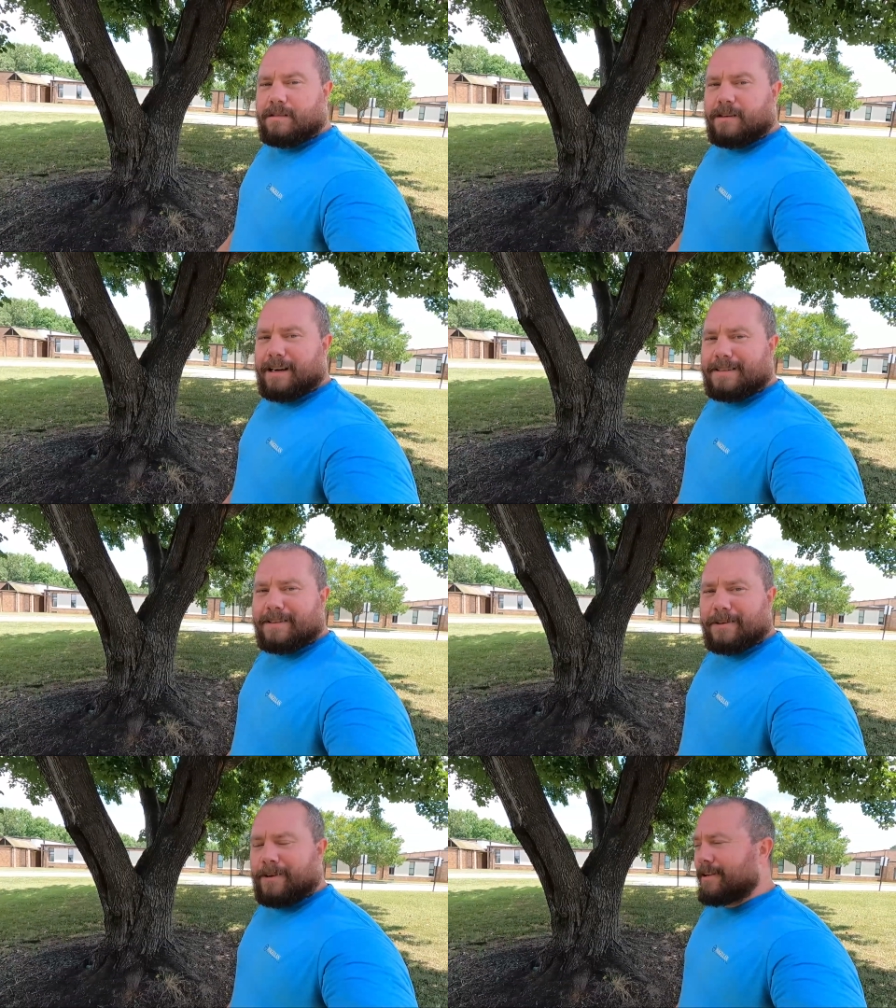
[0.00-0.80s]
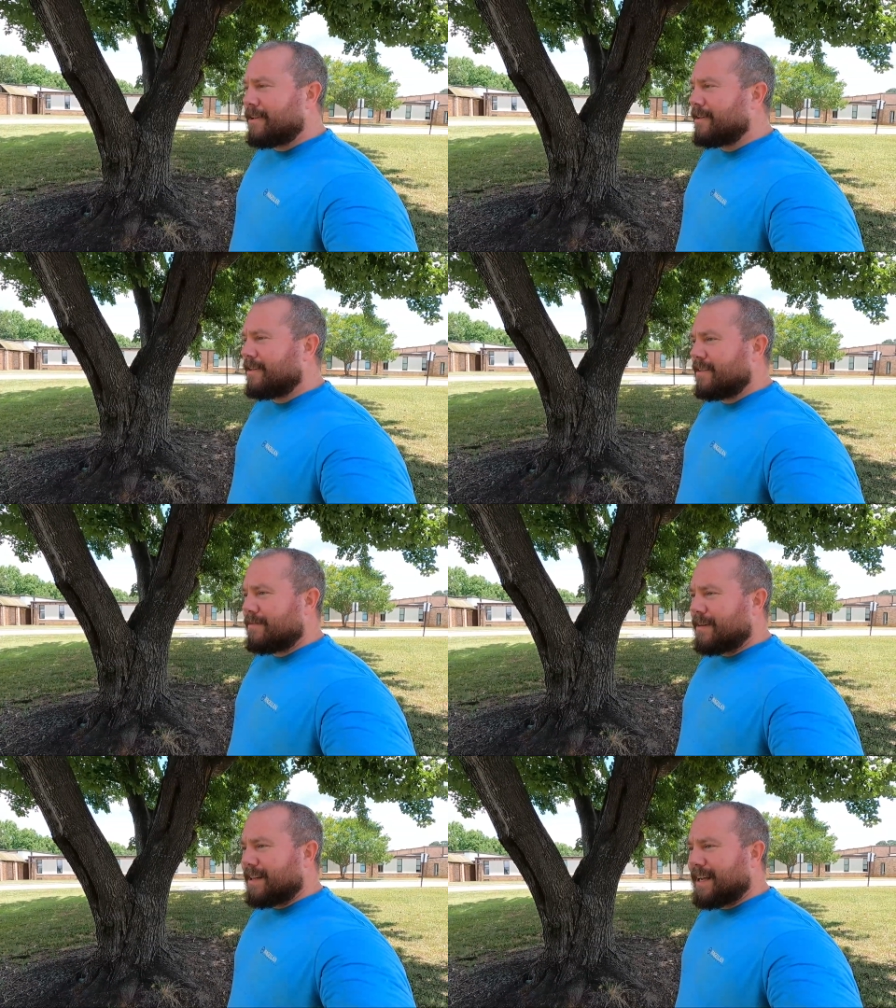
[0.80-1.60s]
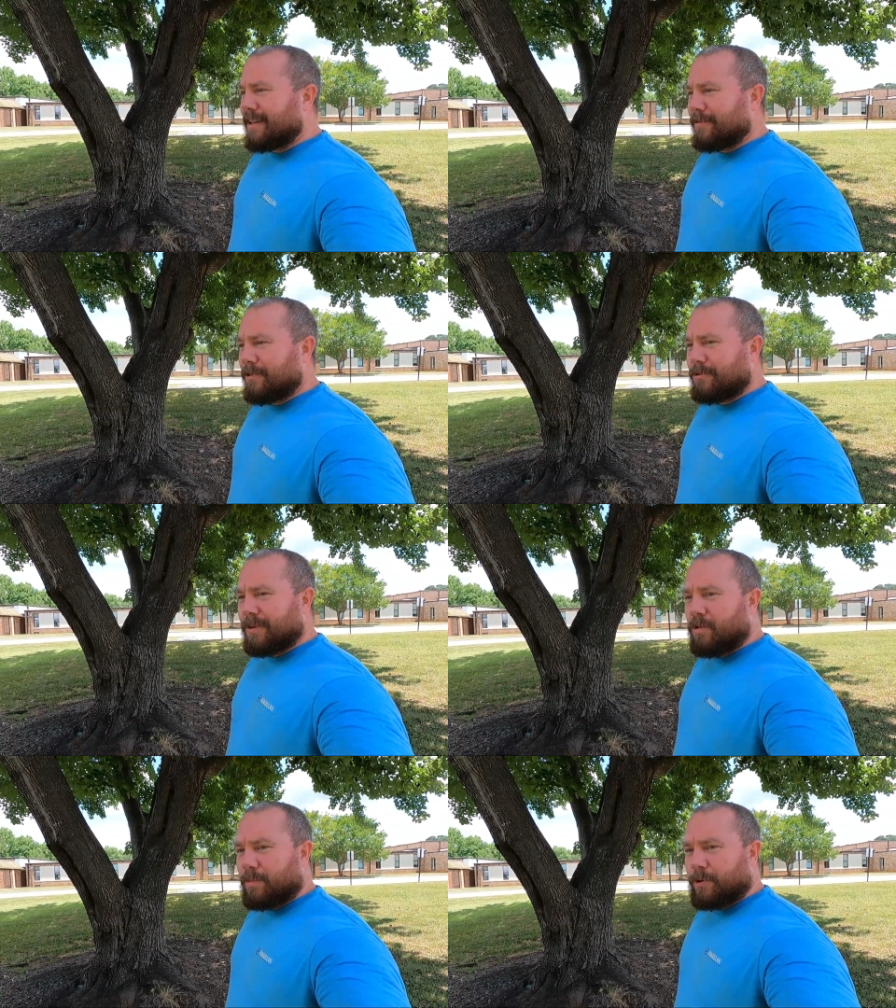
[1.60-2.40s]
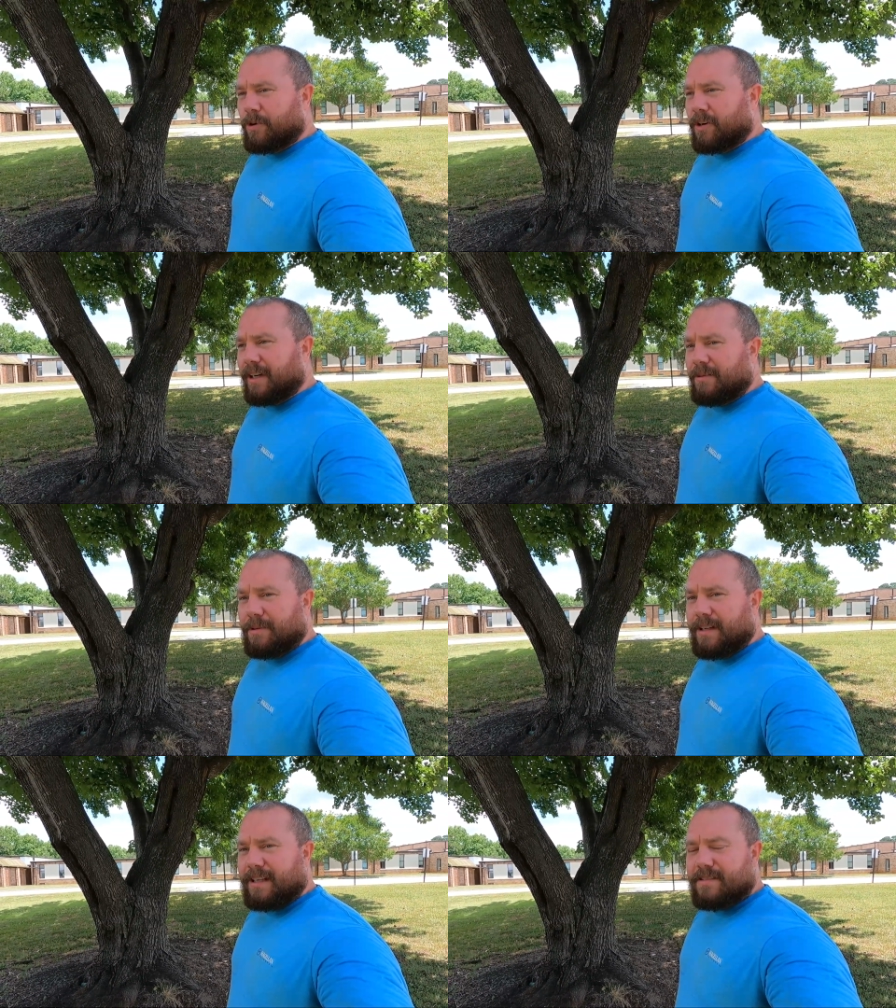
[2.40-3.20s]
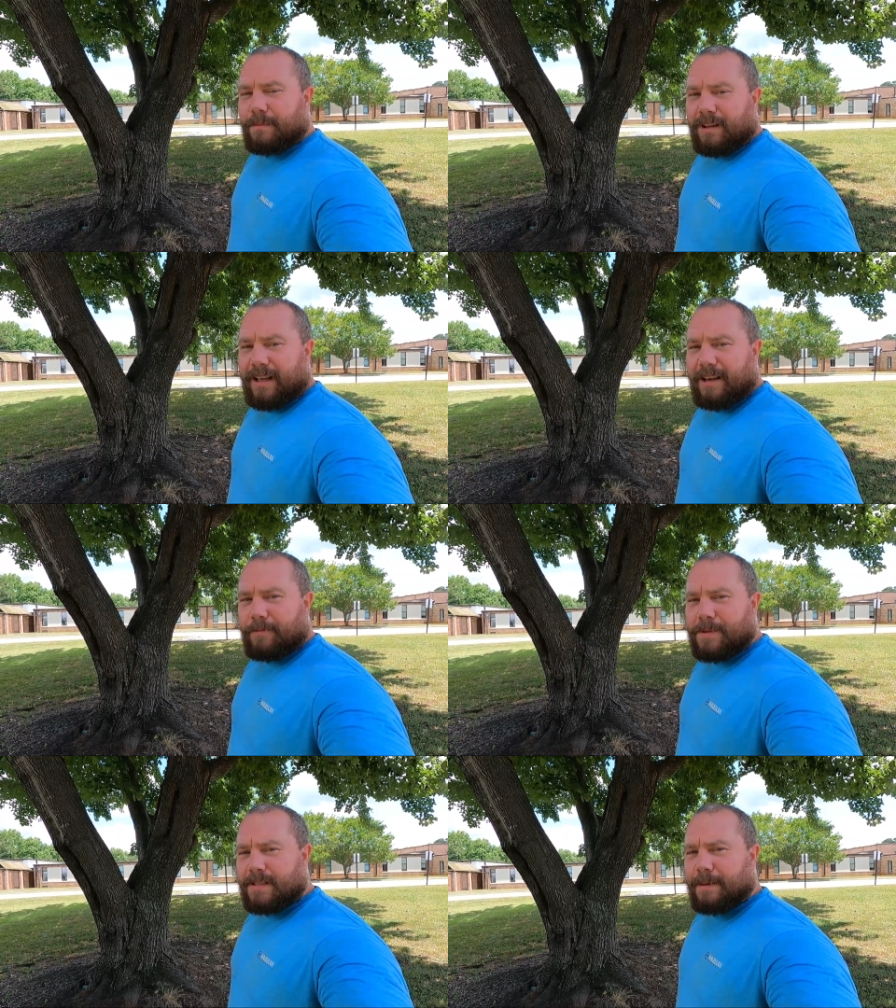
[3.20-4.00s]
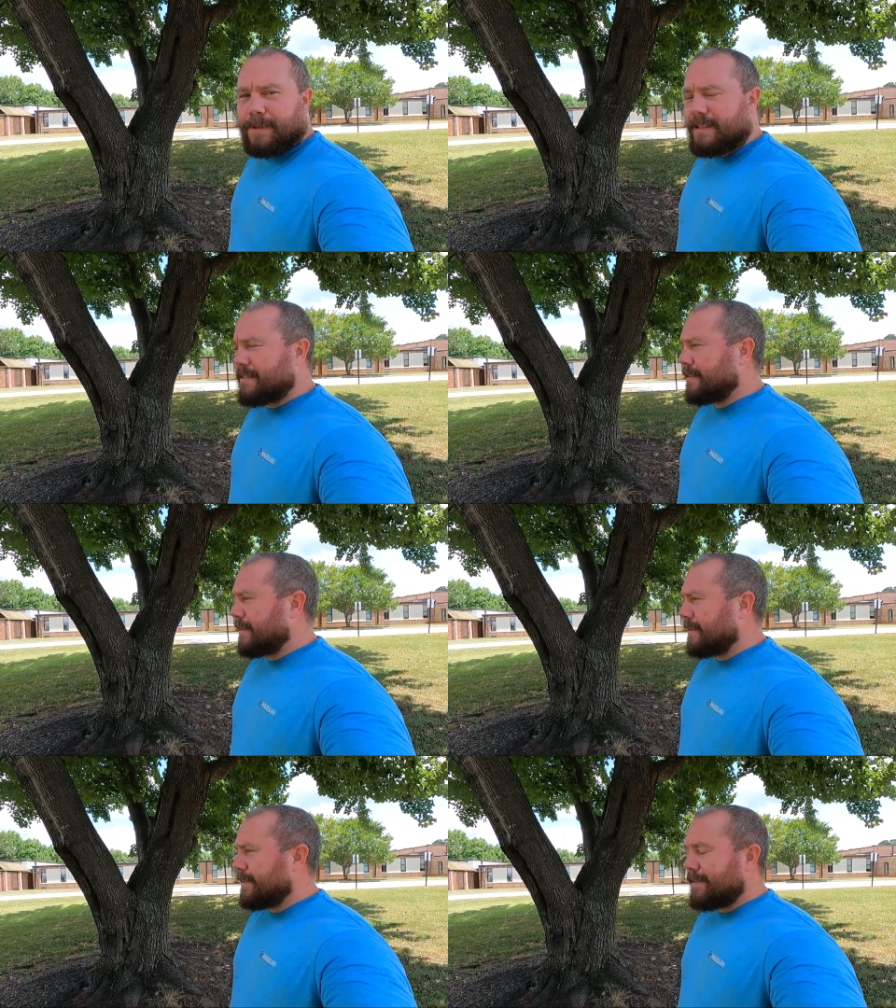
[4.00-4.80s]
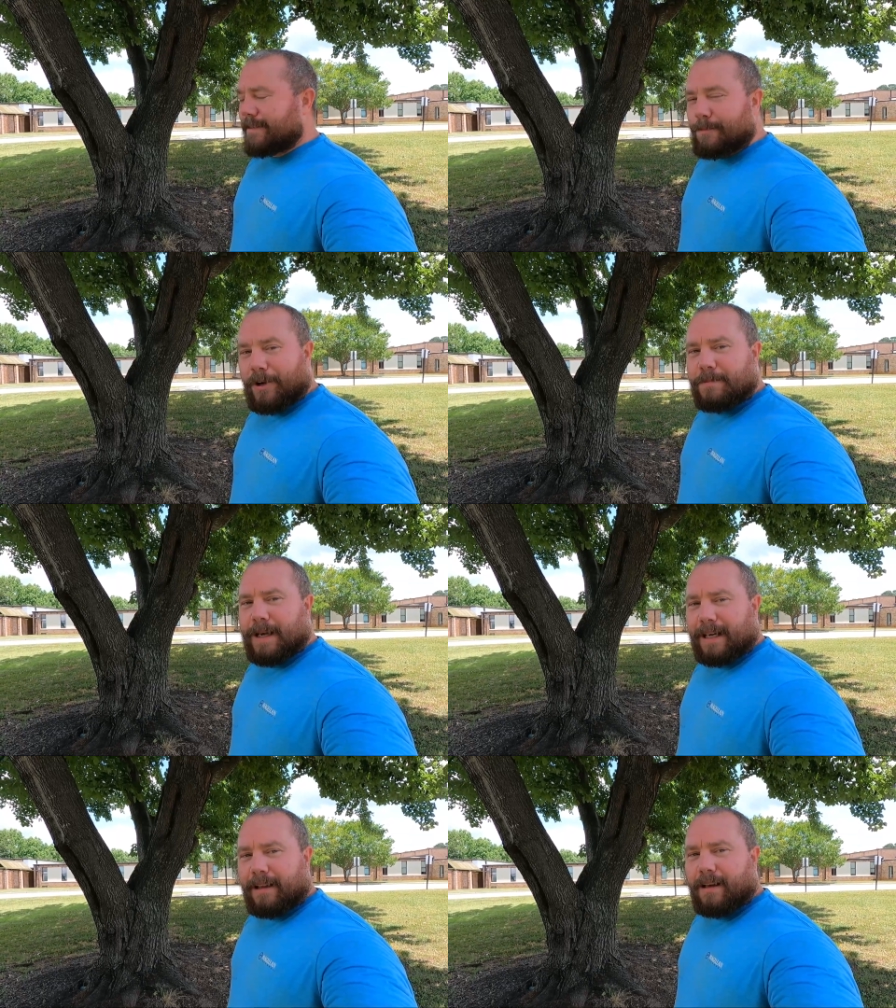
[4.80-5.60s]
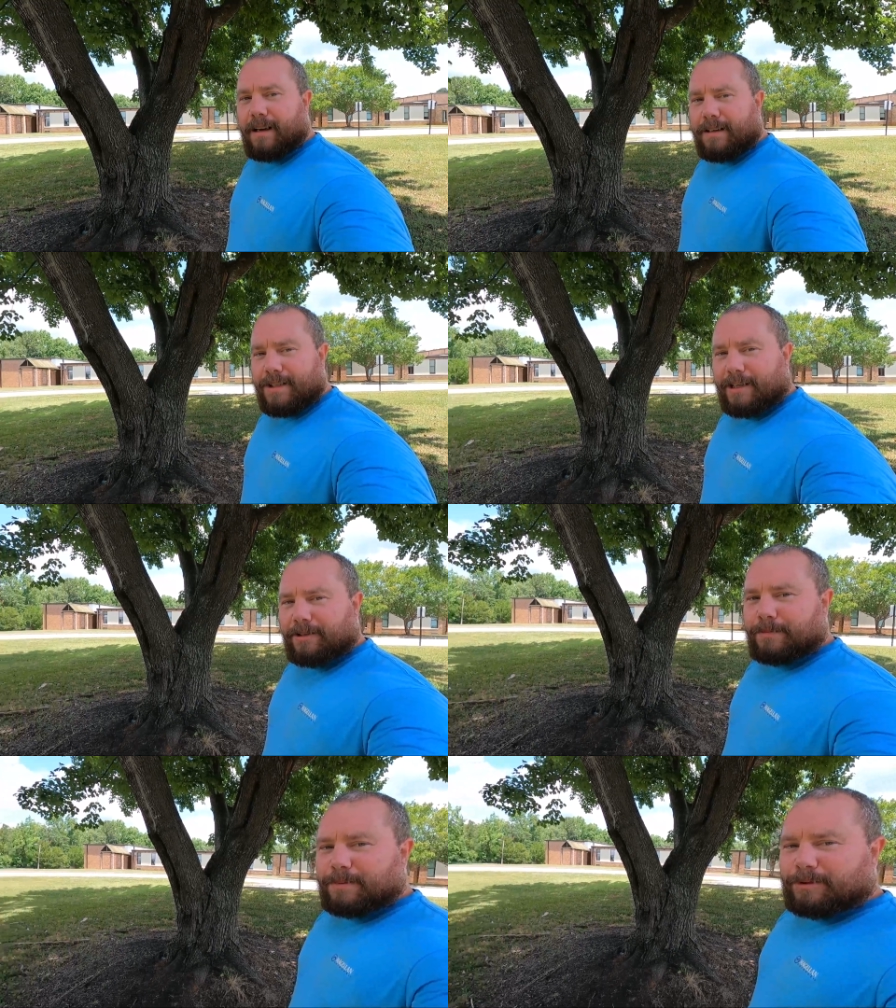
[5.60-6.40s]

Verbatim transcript: All right, so finally got the first recordable target. We dig in some clad from the 70s. This brings back a lot of childhood